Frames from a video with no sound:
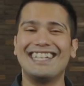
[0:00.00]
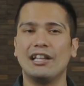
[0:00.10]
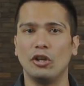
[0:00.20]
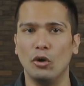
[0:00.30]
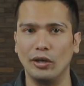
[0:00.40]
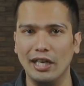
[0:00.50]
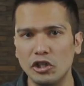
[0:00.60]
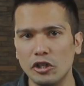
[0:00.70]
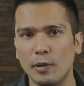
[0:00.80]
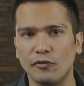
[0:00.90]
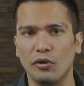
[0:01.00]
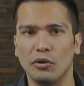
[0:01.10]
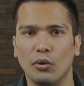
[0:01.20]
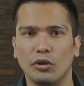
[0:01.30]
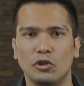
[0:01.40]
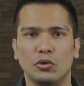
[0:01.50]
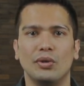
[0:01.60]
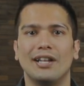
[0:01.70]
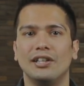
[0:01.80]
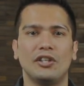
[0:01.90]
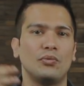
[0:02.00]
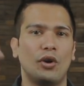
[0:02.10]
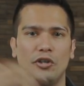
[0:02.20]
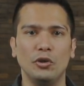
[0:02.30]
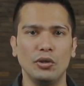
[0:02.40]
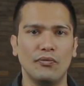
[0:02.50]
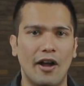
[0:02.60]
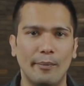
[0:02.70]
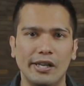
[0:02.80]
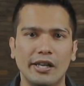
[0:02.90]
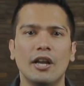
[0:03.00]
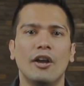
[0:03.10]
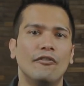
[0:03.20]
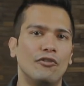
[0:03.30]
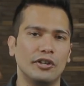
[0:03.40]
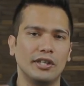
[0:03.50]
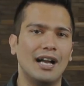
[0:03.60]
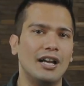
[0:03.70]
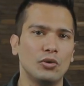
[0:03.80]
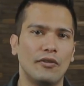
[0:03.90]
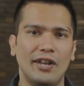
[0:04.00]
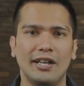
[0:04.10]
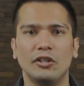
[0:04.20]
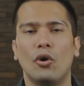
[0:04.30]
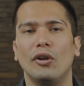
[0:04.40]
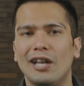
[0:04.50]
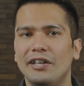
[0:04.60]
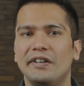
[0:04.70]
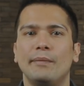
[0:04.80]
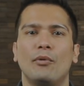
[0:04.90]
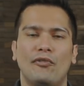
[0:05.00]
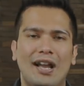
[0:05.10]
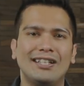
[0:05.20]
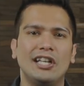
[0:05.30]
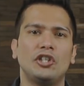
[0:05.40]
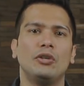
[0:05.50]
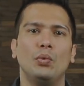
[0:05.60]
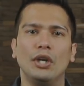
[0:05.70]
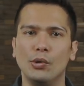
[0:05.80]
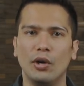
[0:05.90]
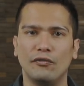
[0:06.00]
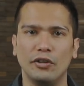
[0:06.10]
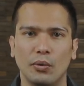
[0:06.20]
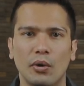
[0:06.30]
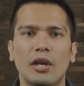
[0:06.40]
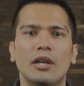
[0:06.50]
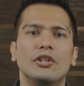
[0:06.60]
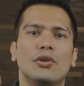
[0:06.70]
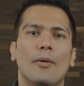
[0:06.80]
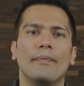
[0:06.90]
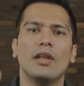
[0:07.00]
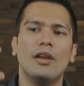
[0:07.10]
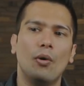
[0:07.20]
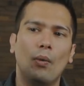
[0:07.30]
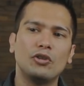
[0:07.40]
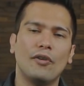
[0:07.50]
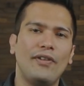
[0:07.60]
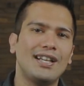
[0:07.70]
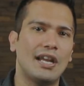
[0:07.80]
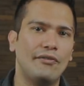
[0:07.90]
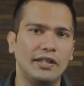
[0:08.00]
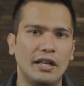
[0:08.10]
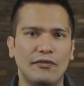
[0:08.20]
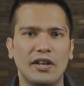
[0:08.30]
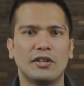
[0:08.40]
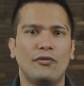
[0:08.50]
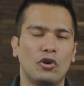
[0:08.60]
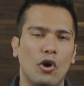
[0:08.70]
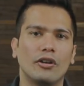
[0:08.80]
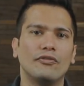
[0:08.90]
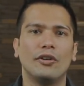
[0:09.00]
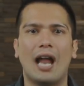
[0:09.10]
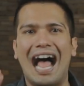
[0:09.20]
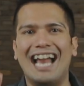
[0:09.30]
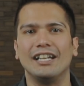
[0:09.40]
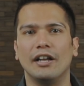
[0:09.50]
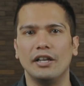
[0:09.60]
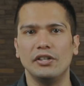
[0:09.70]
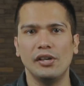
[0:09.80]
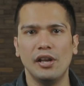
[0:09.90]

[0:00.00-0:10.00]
set the locations before you go to the shoot. And this is for our YouTube family. For the guys who have taken the online dating profile creation, we'll do it for you. So once you've fixed everything, fix the photographer, and guys,